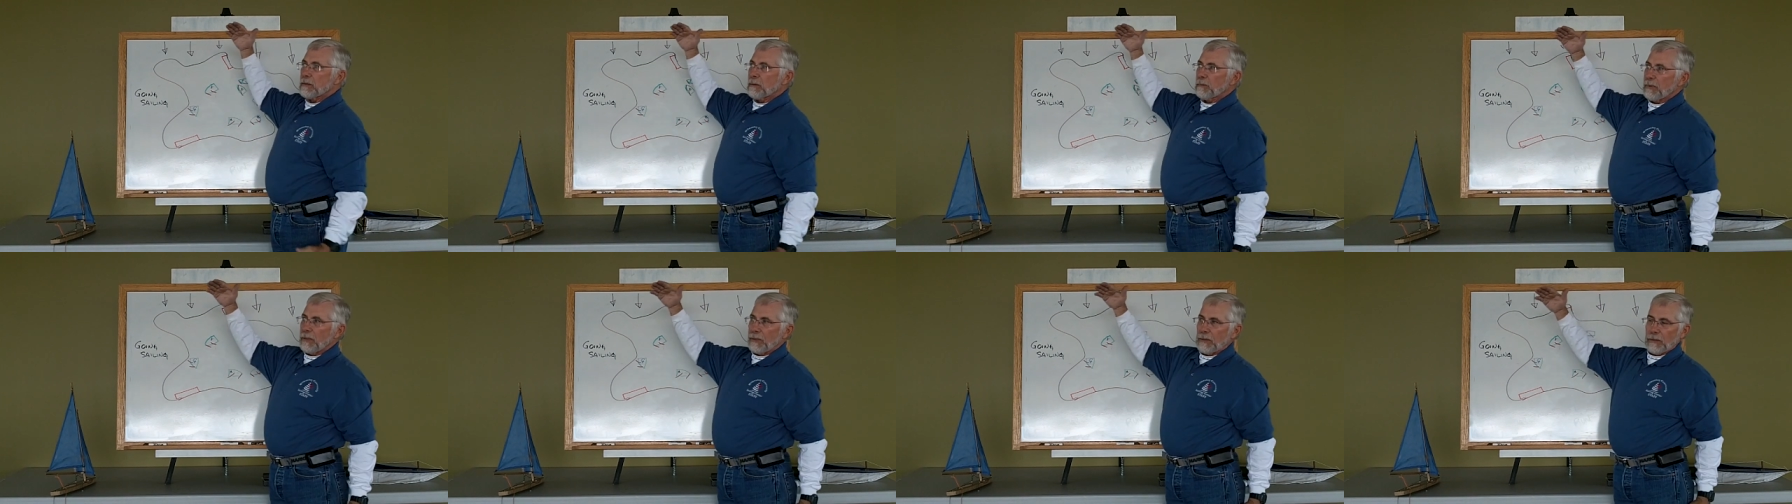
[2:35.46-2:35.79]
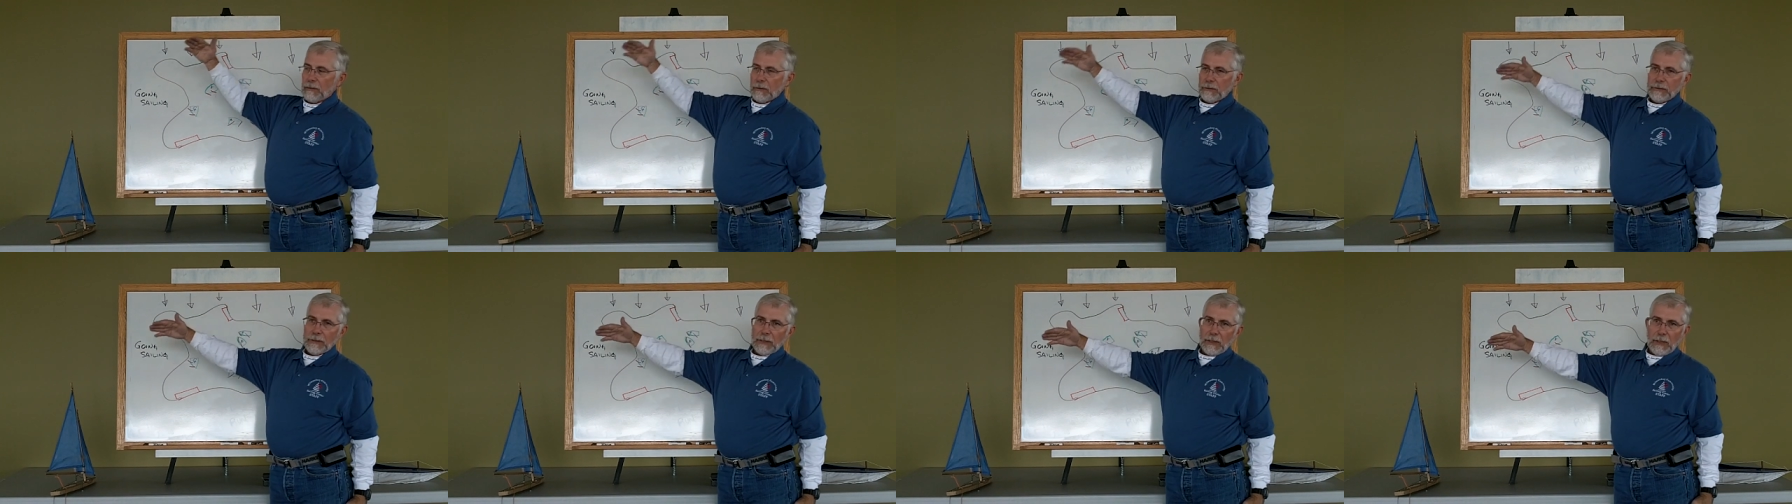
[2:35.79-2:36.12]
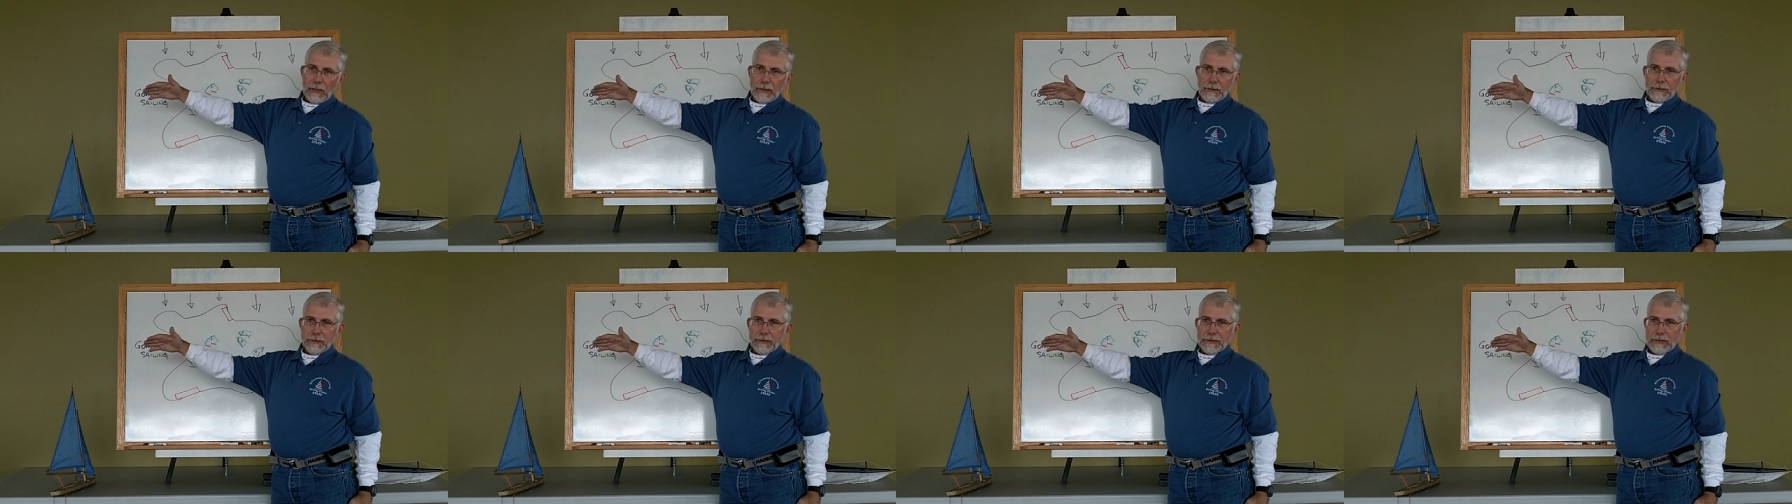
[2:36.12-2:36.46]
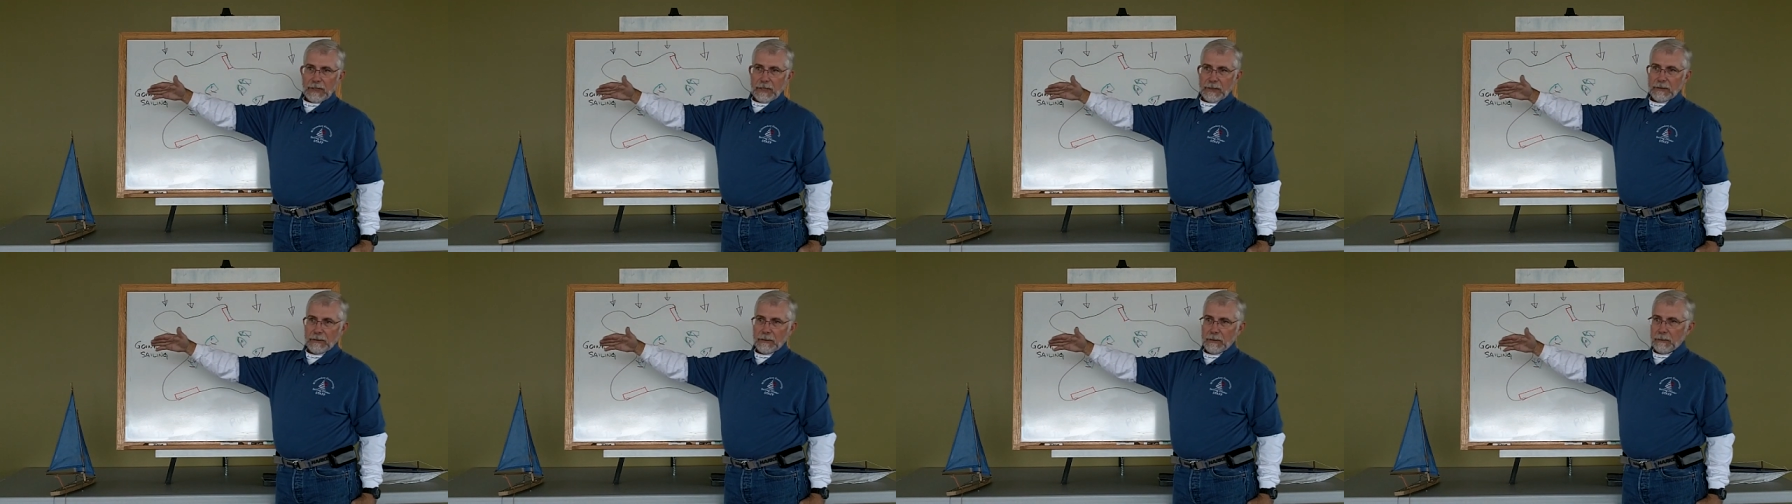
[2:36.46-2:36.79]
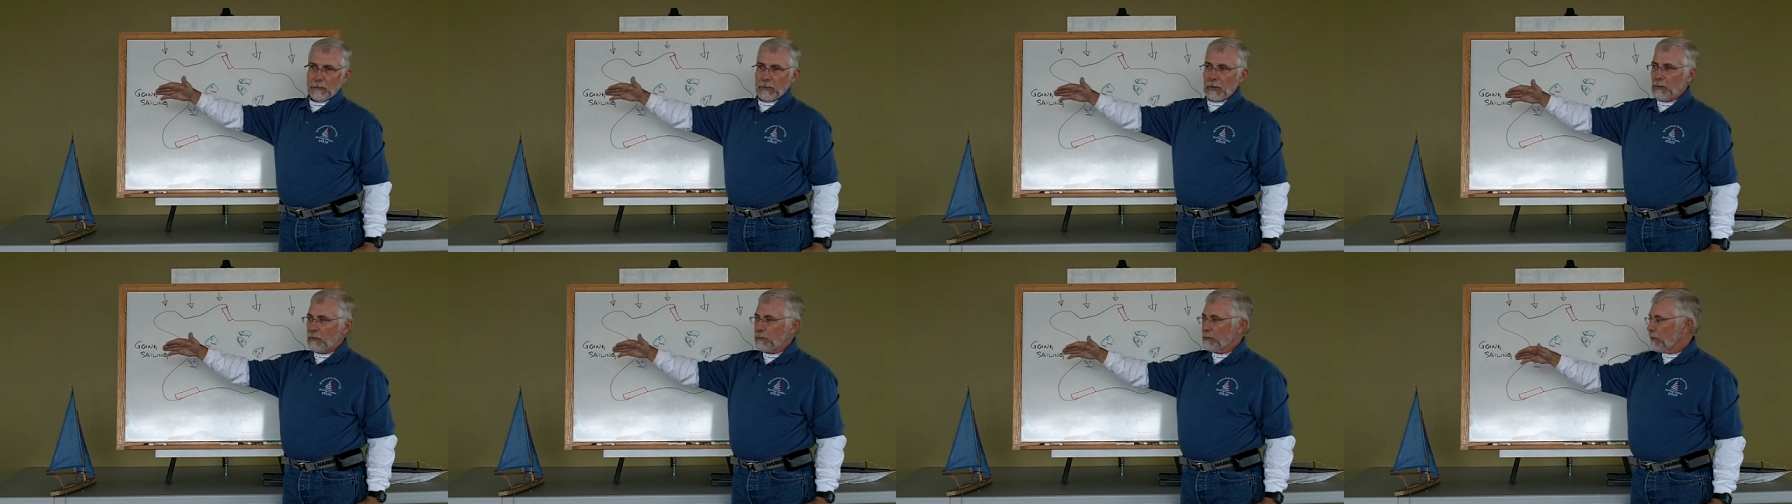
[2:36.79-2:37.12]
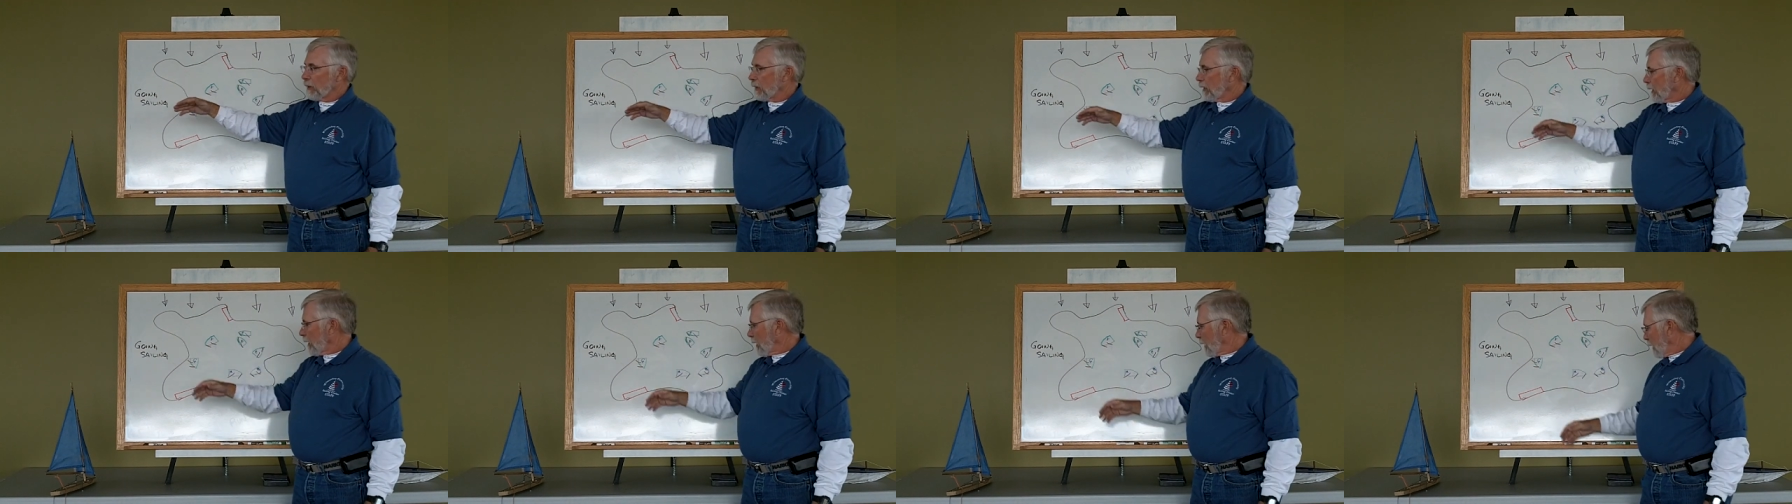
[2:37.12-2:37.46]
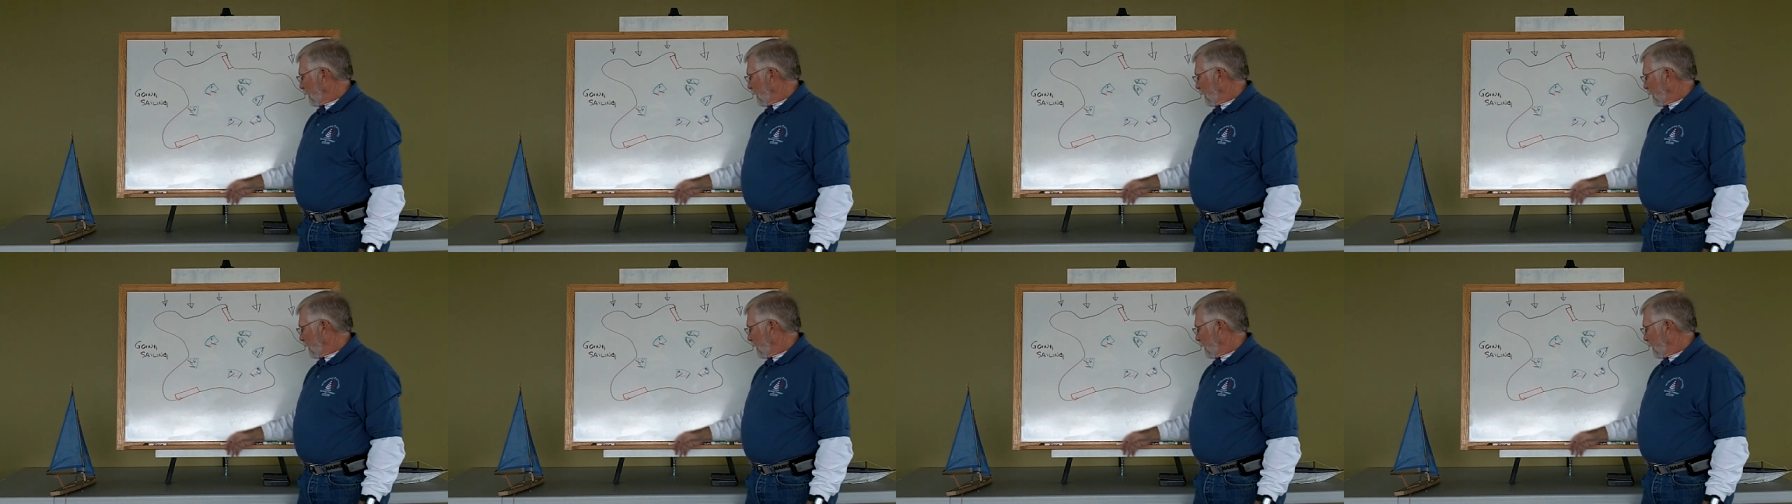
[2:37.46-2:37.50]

to being on the other side of the boat,